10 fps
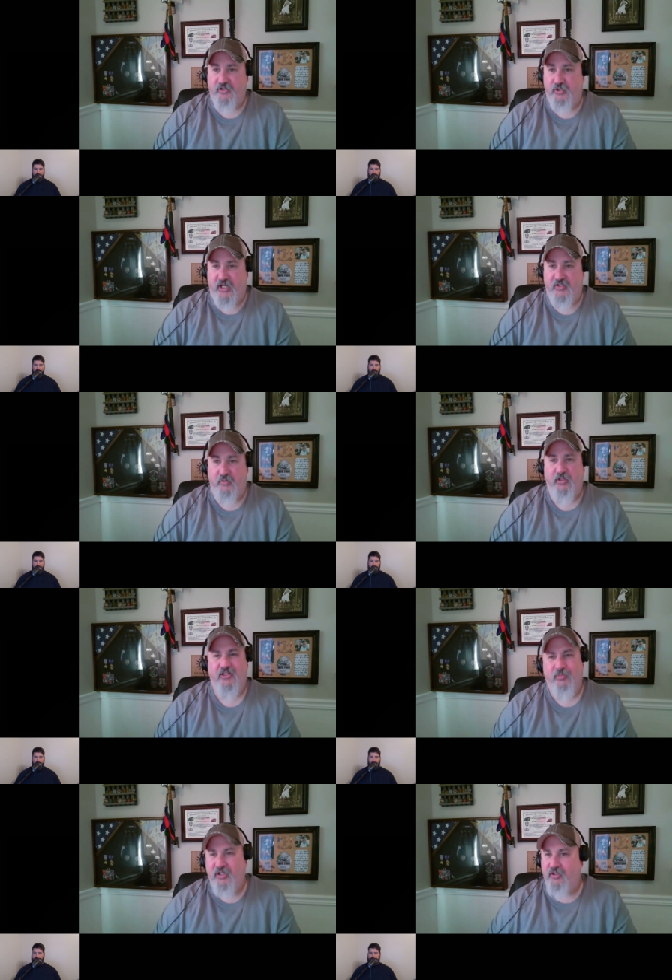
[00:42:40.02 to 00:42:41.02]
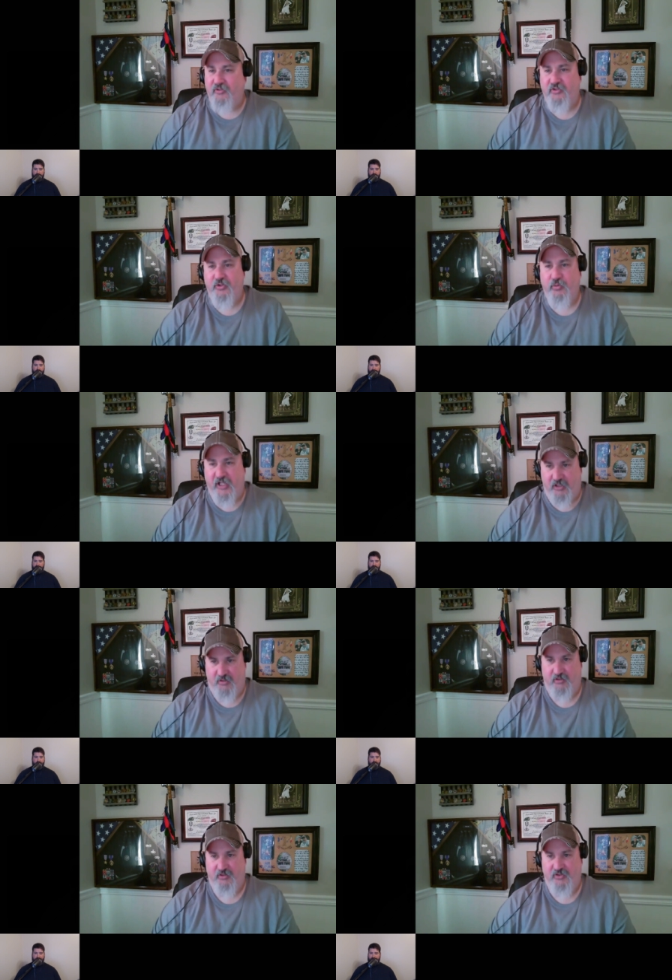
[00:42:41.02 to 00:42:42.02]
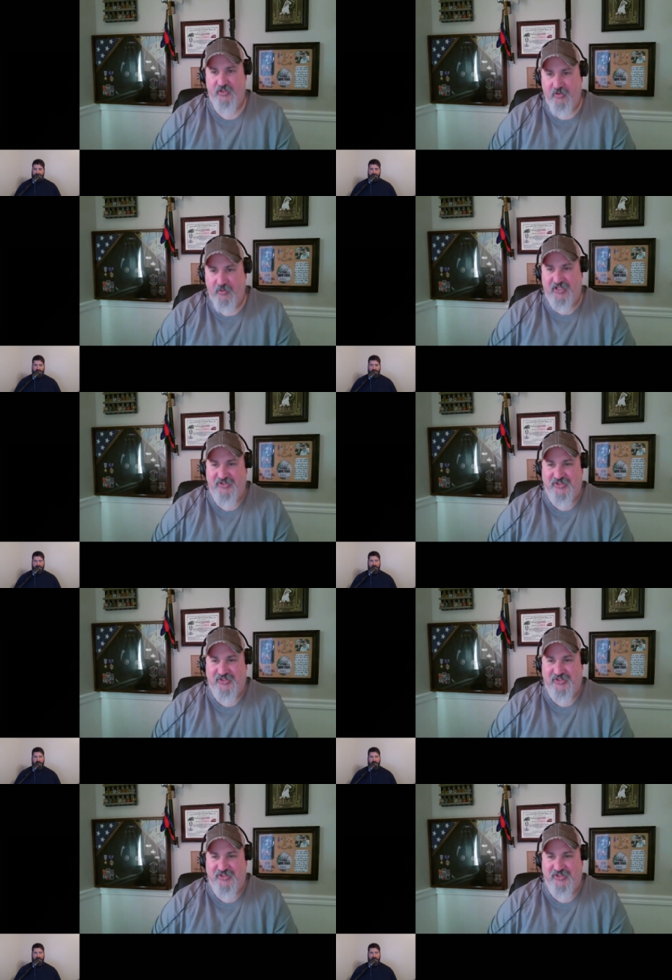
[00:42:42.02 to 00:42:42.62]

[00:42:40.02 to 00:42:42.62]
tries it. I'm like, what are y'all doing? Seriously.